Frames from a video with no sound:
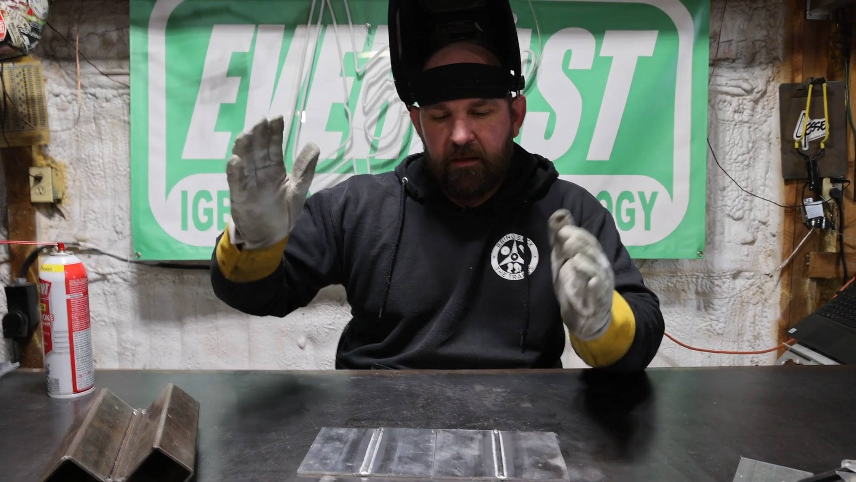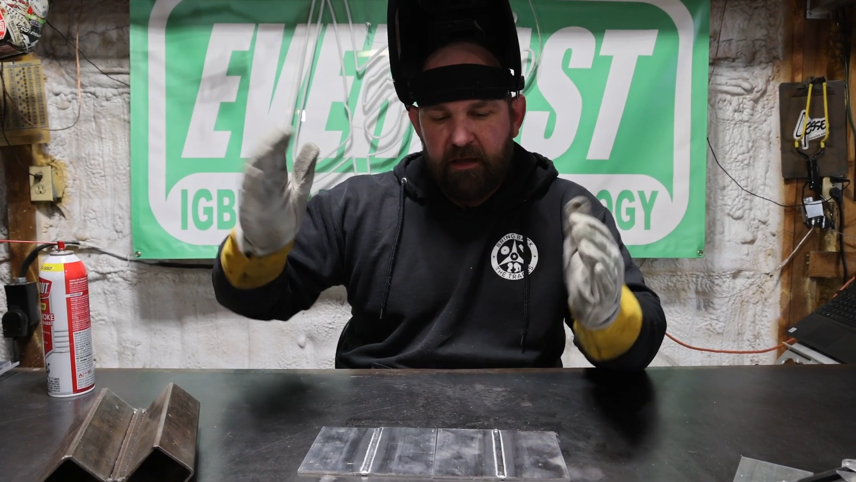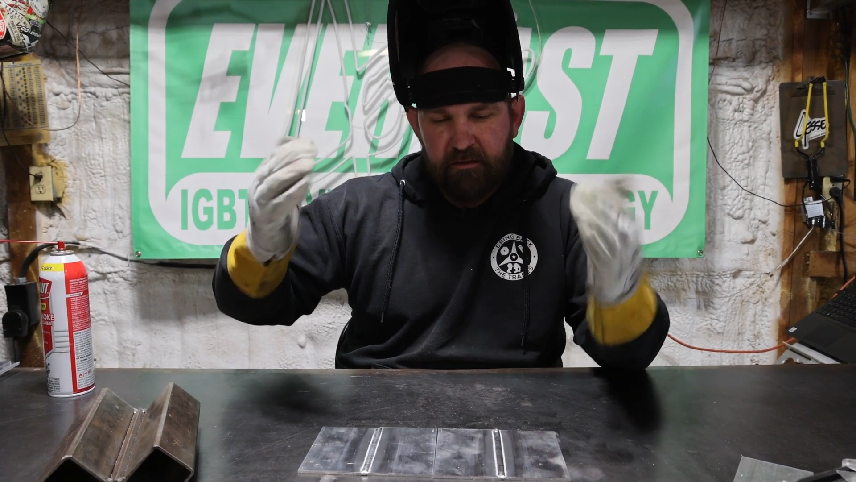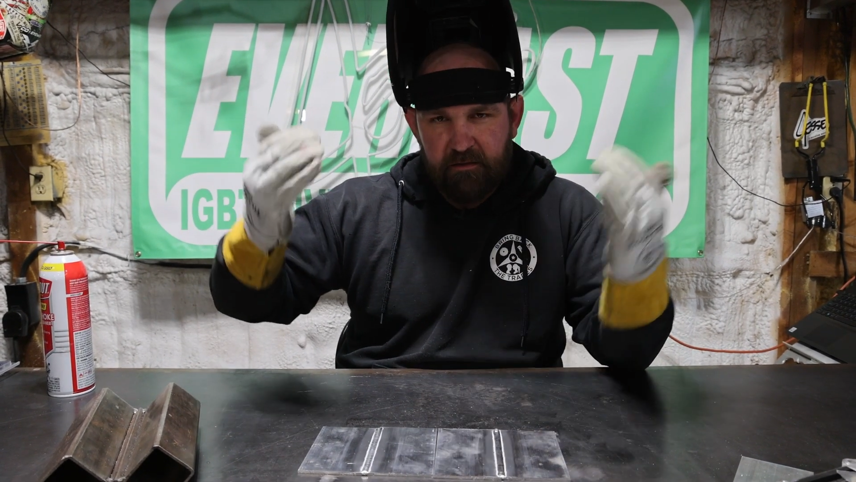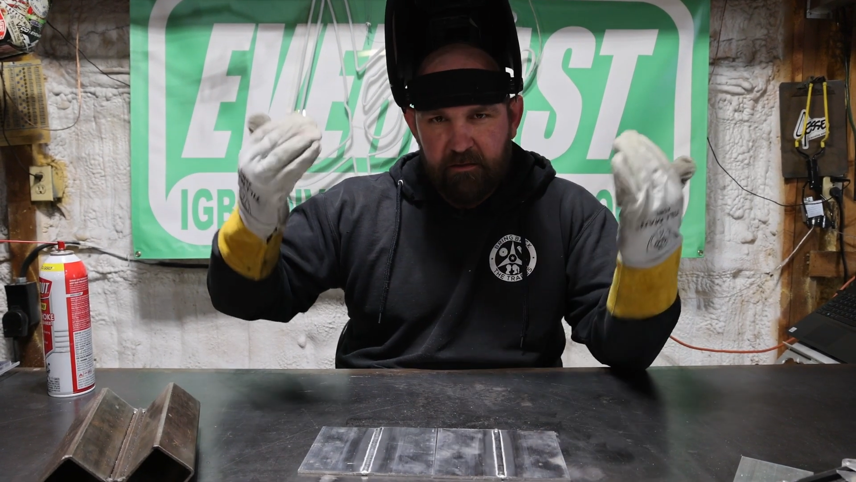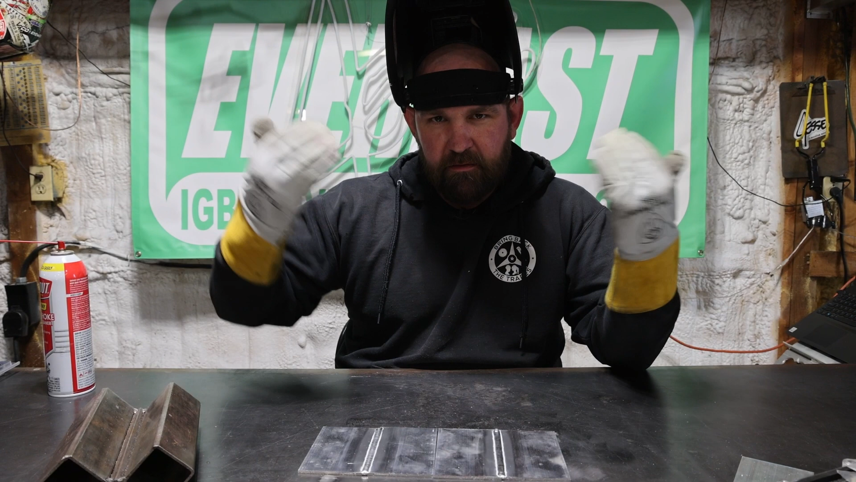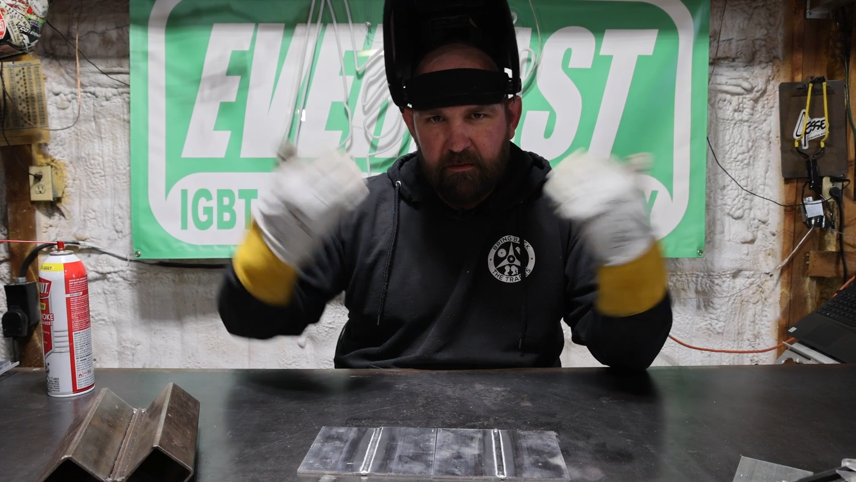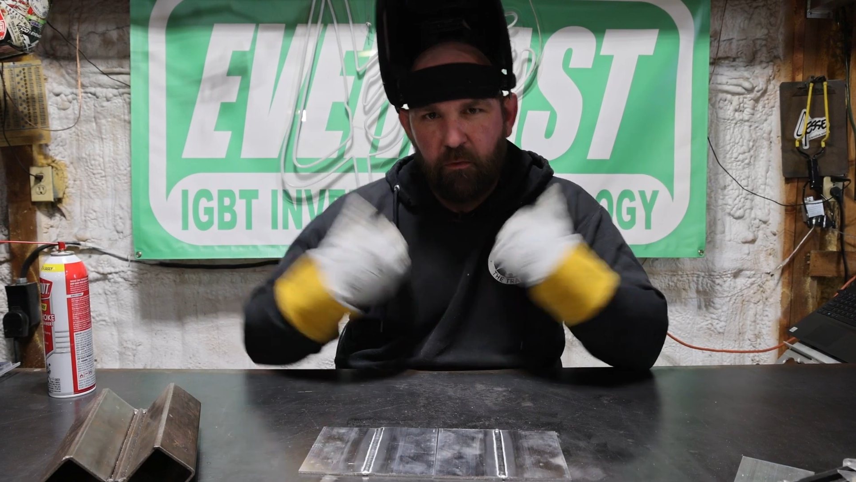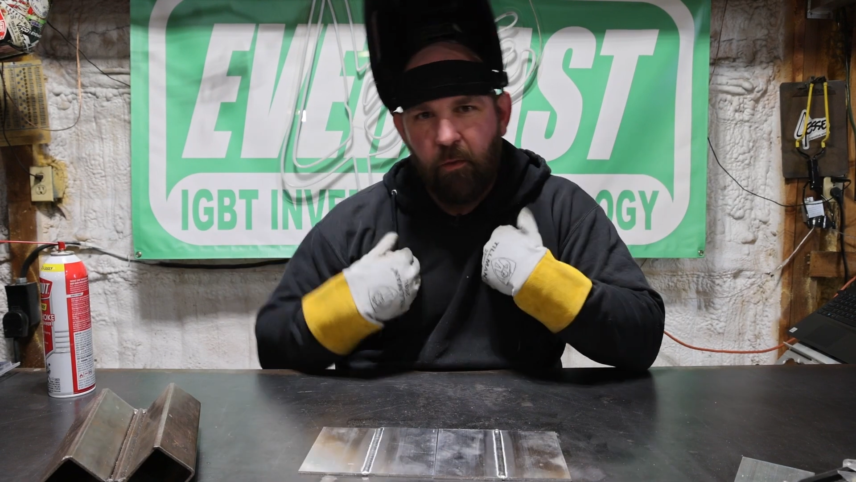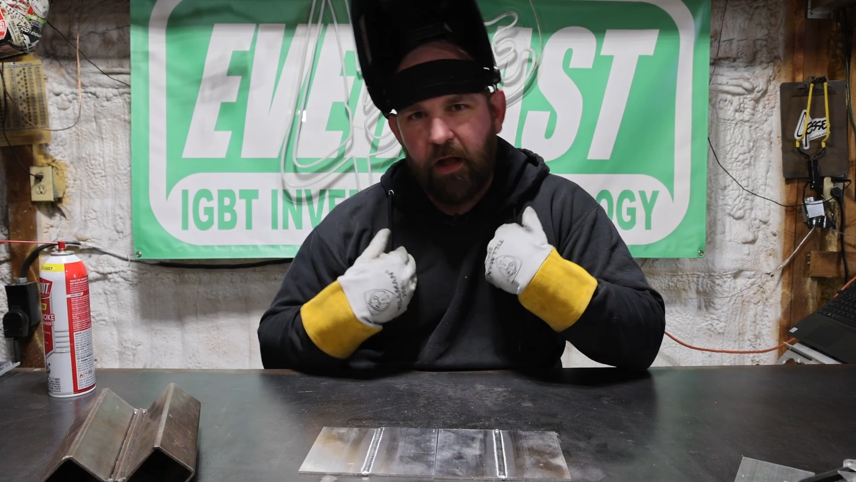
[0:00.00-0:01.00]
It's
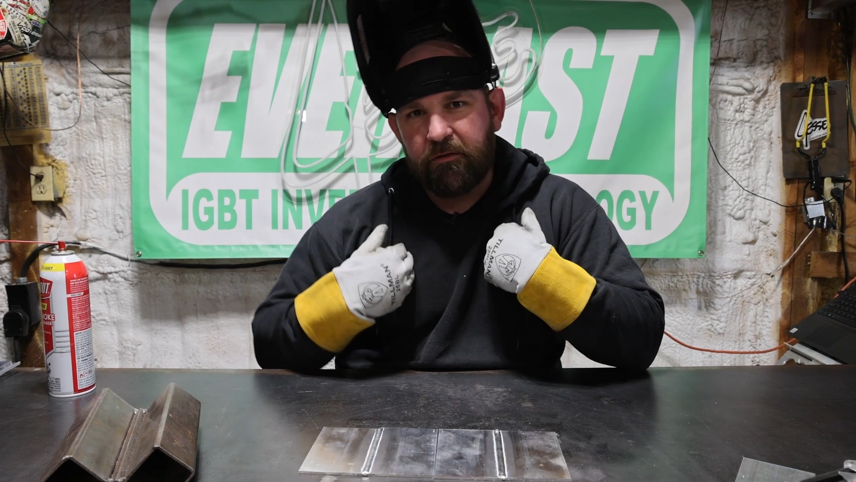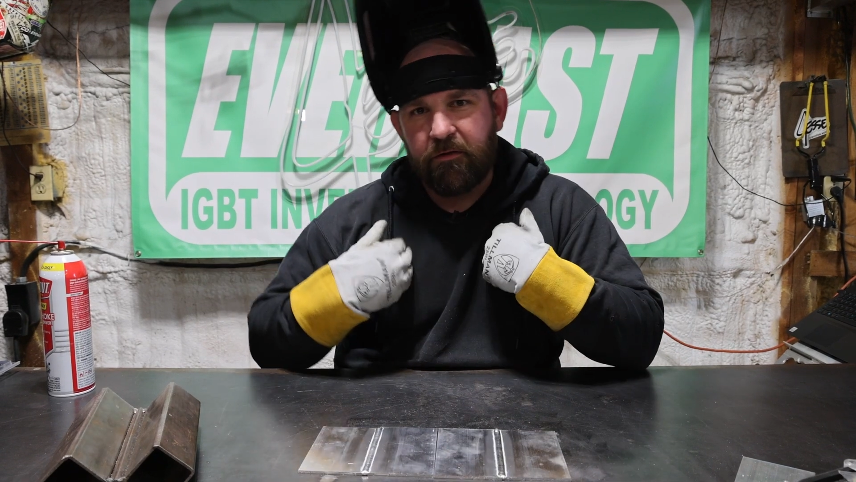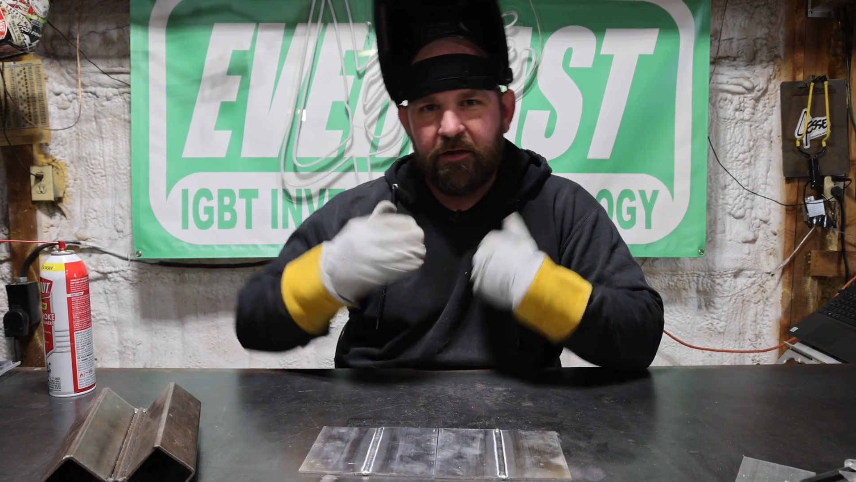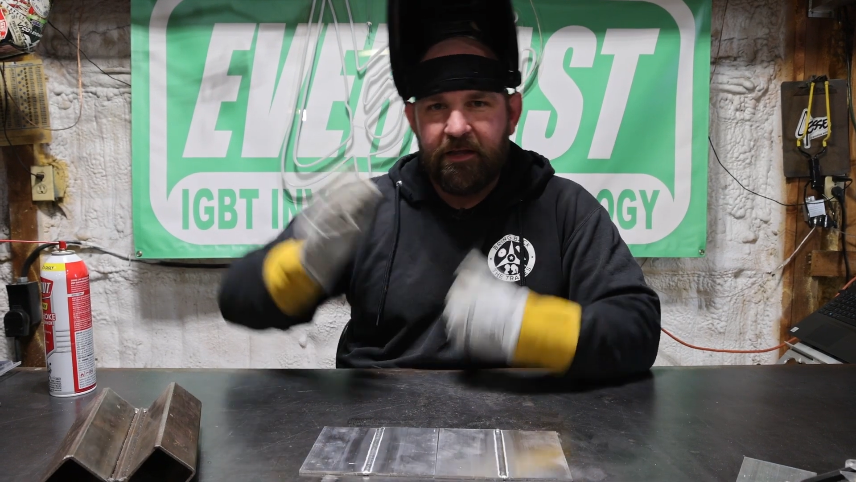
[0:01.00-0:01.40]
the welder.